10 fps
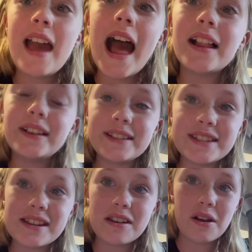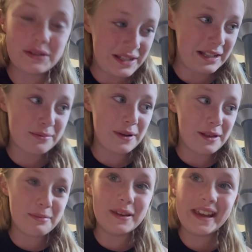At least he knows he's
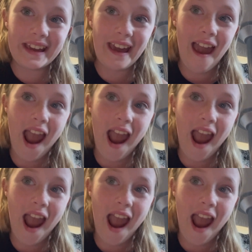with me.